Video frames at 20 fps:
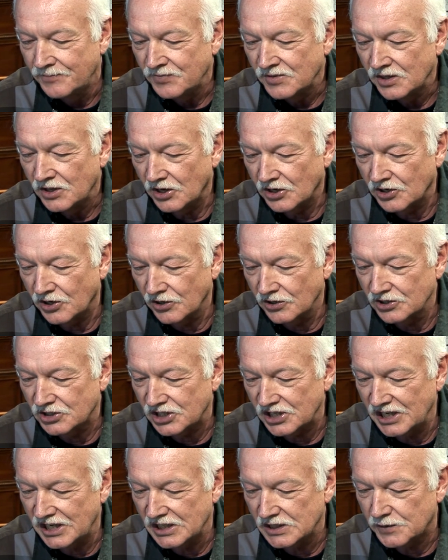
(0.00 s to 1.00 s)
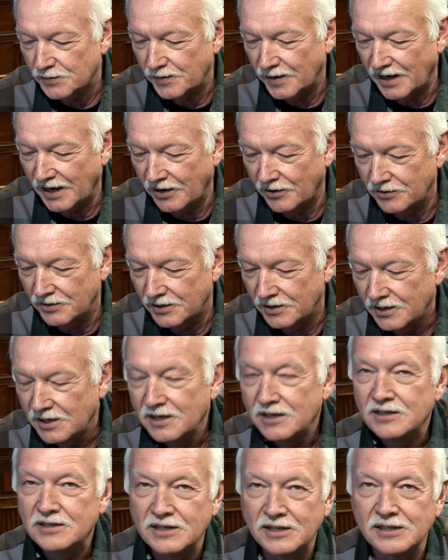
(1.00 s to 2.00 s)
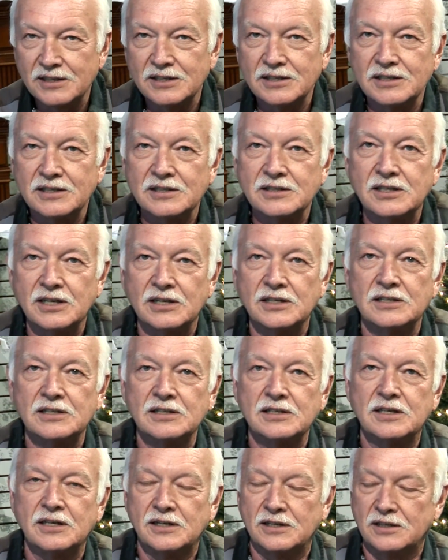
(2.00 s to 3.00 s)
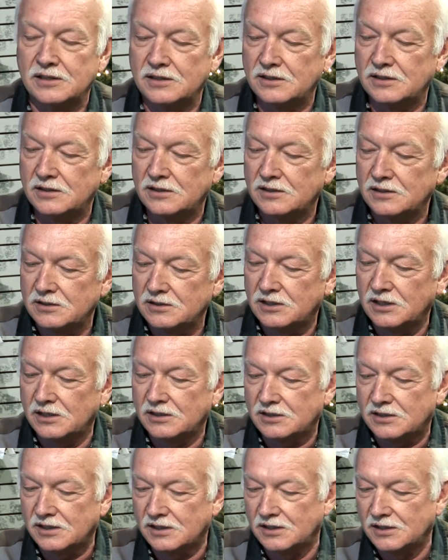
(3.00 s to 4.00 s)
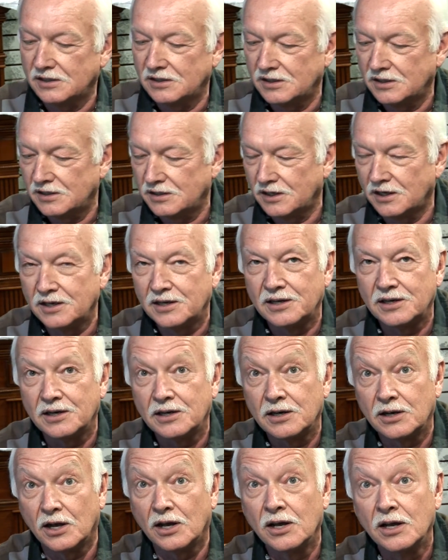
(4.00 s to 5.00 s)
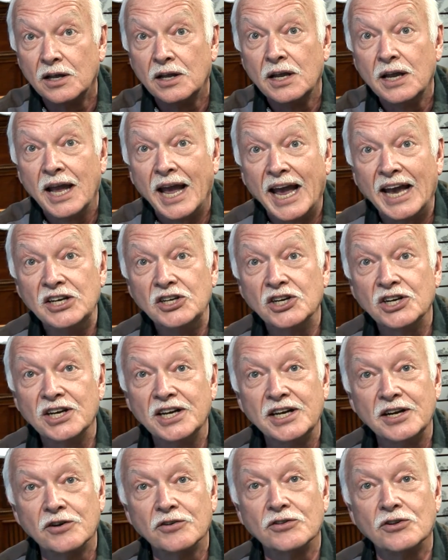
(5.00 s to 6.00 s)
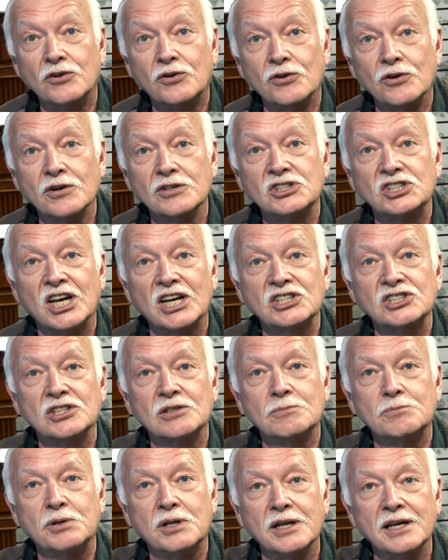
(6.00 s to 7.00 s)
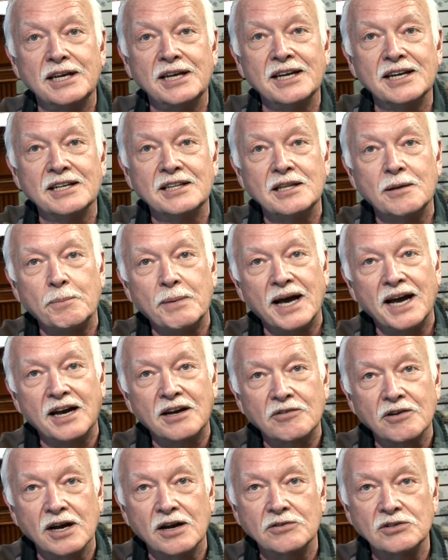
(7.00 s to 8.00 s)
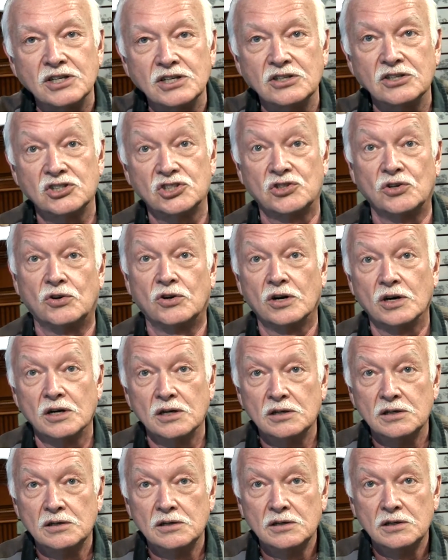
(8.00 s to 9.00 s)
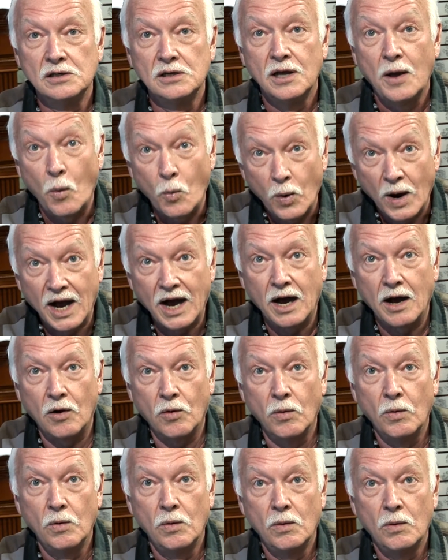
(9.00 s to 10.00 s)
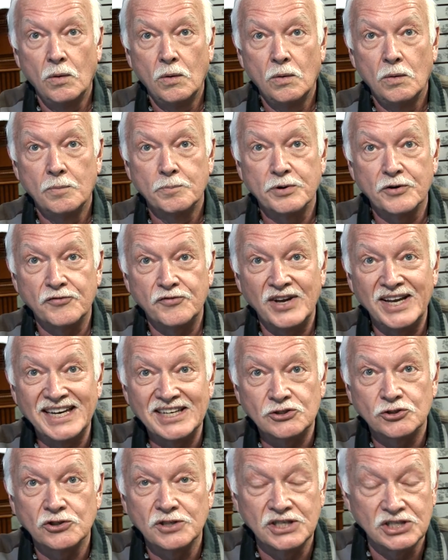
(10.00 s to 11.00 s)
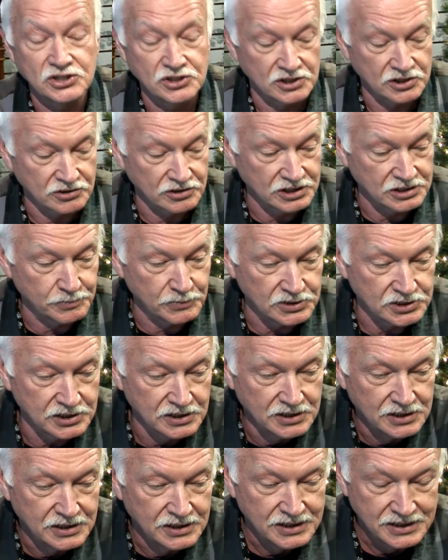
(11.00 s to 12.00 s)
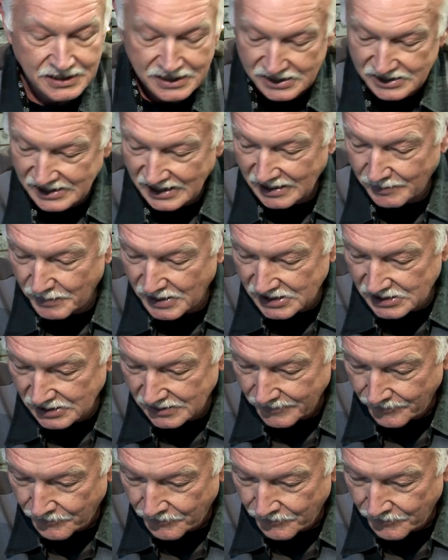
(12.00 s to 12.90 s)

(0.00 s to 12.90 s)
the curse is found. Da, da, da, da, da, da, da, da. And you can hear the horn section playing in the background in the store. Wow. Prophetic tradition of Christmas. Isn't that amazing?